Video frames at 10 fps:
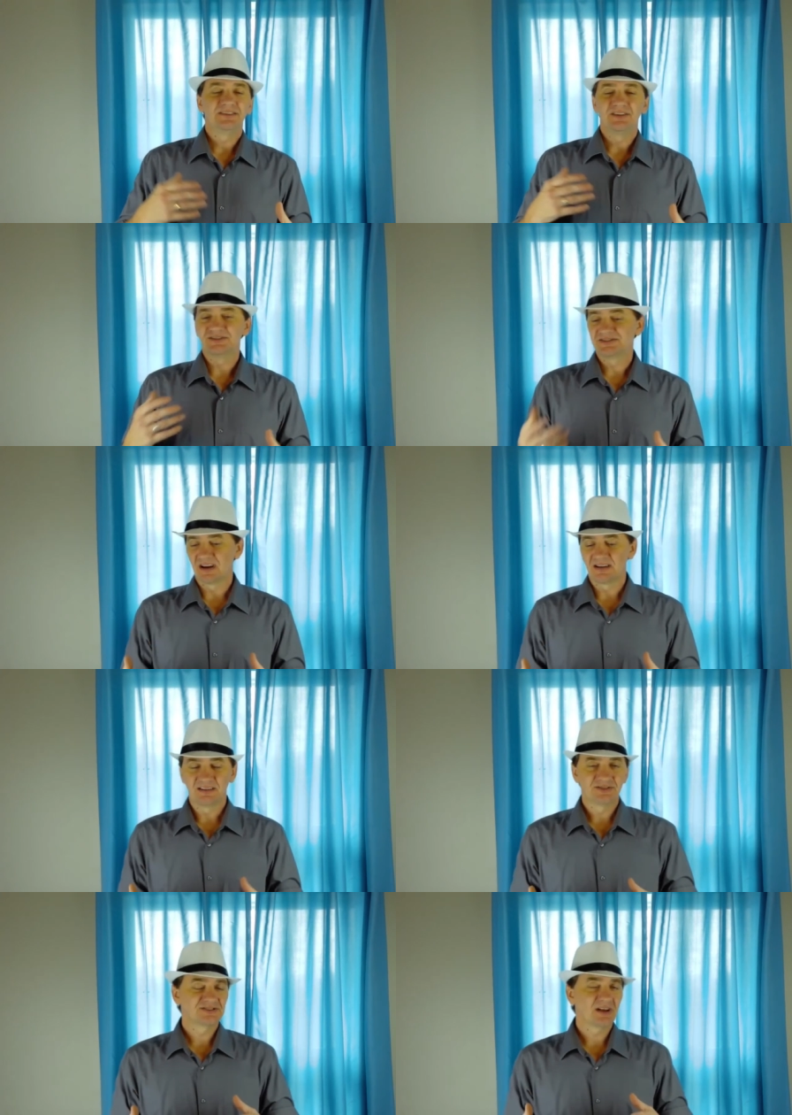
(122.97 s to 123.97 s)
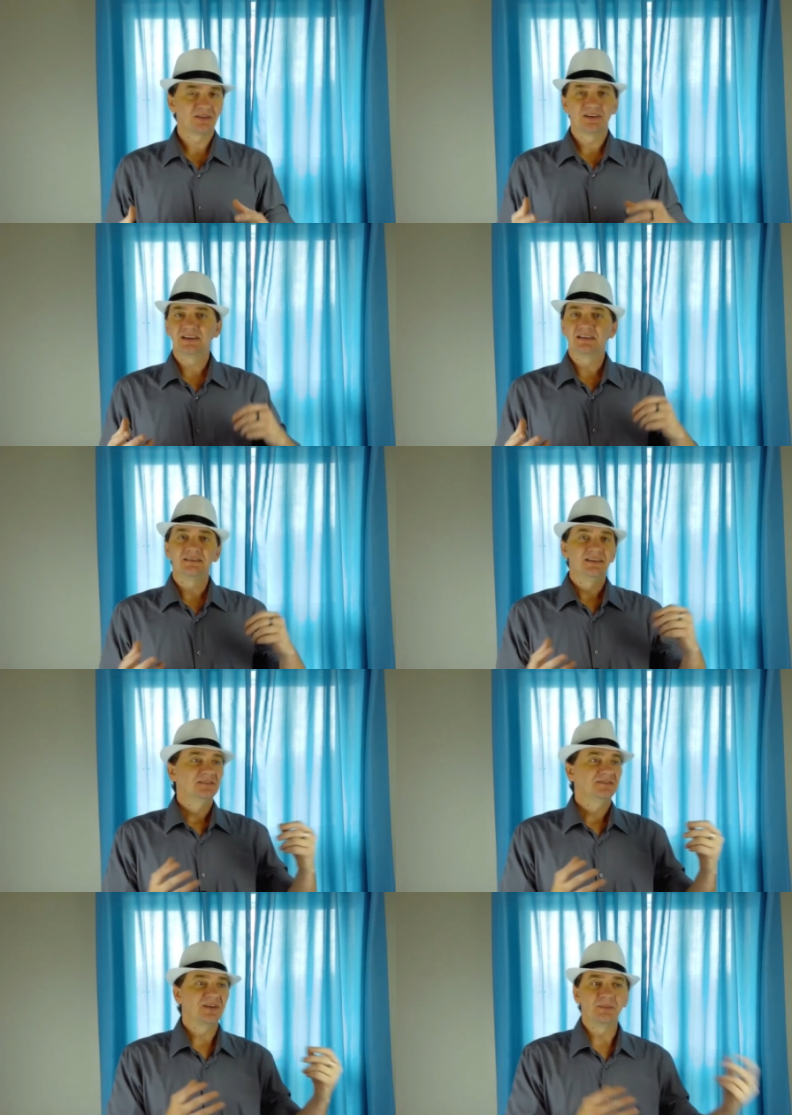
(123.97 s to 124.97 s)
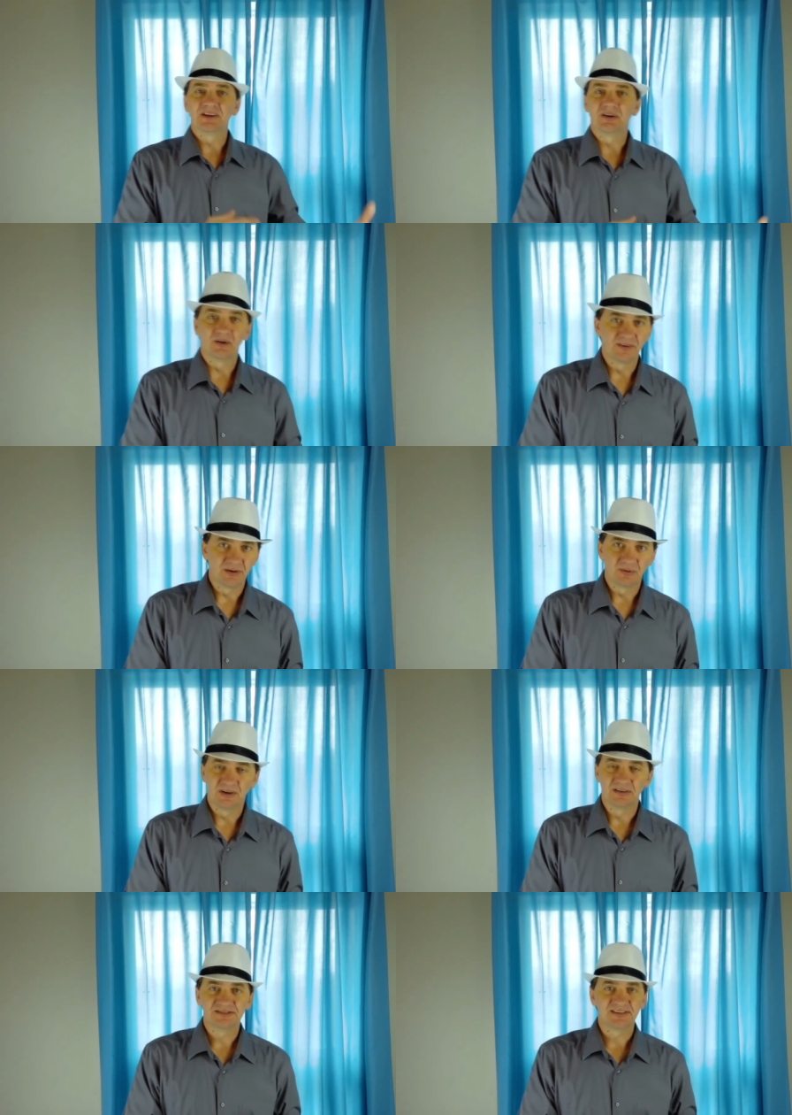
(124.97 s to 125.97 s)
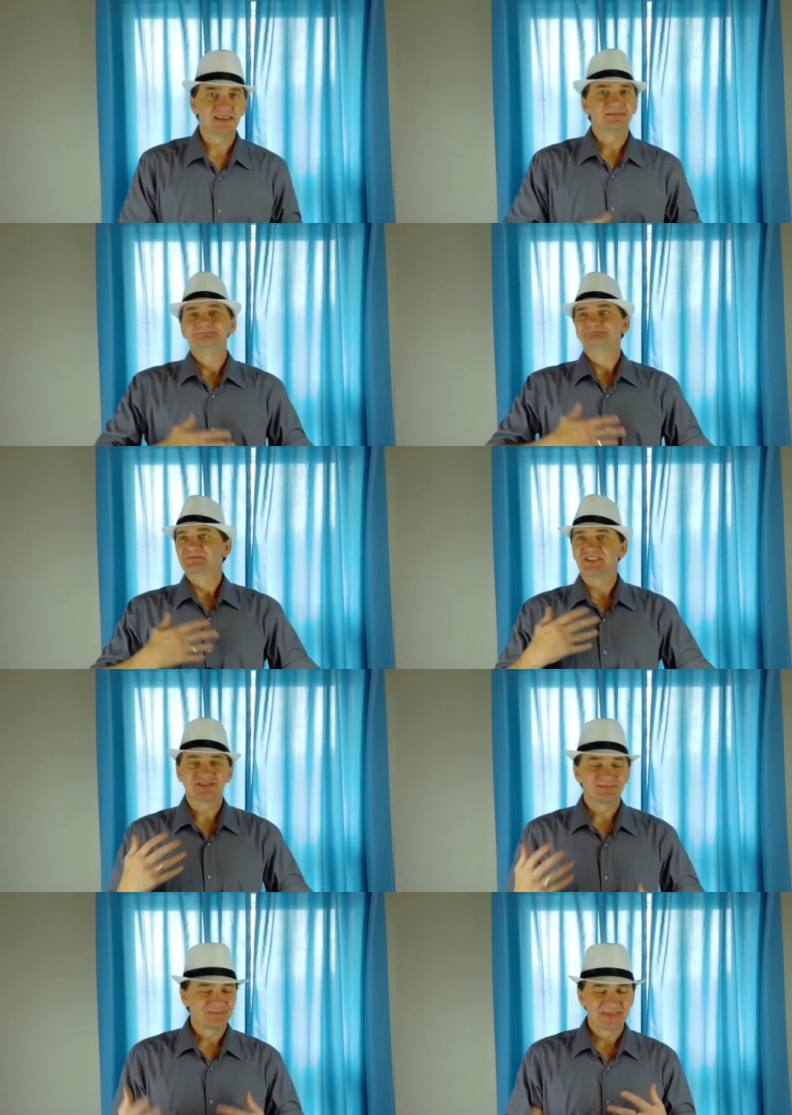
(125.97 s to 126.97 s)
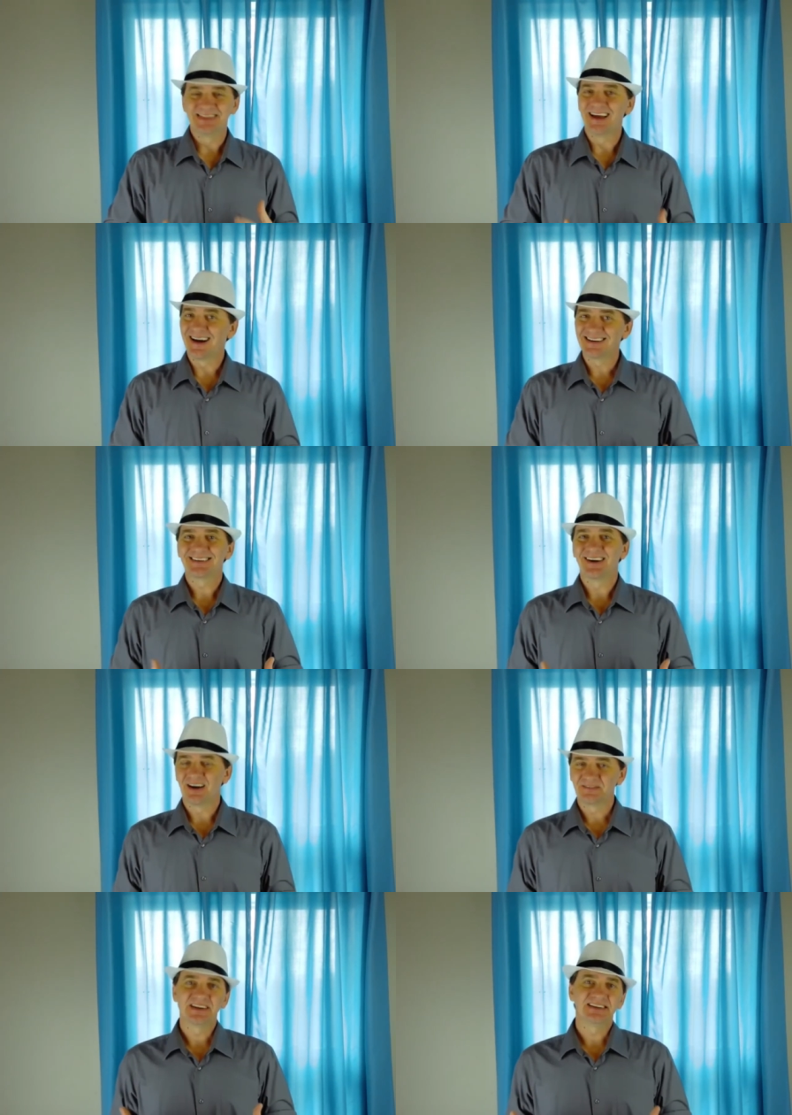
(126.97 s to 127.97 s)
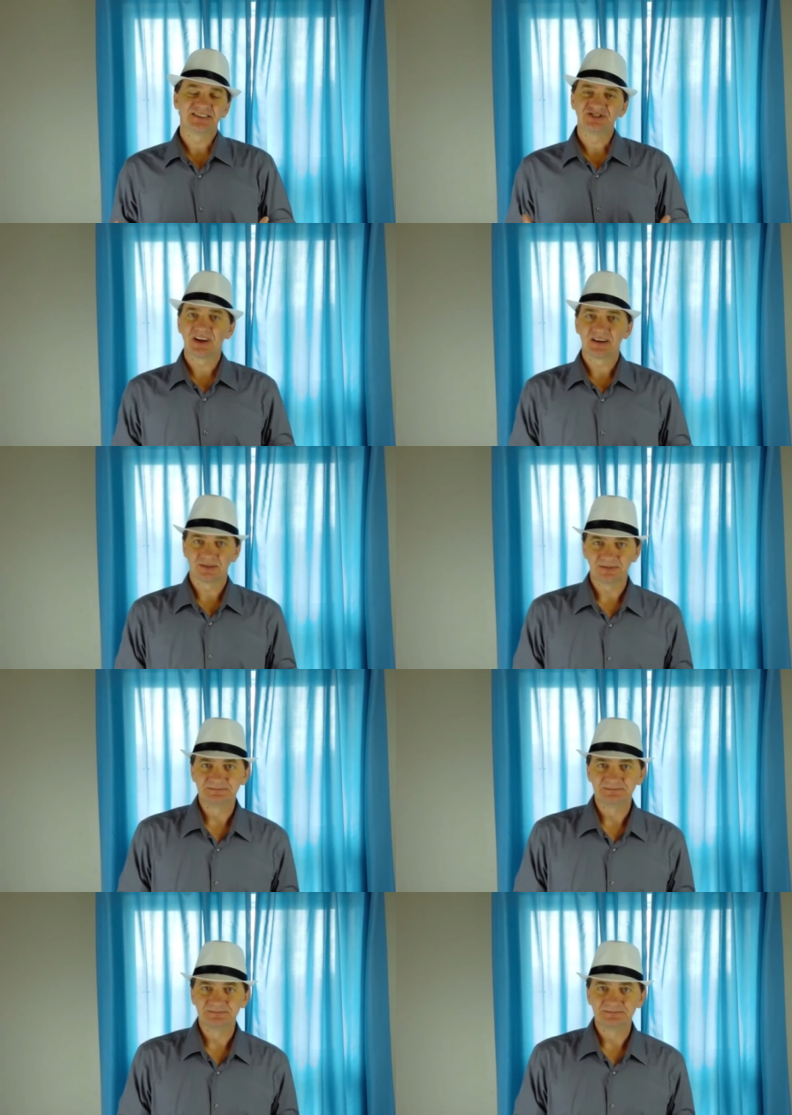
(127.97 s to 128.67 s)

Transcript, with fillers: you're stuttering and fumbling over your words and just not confident in general.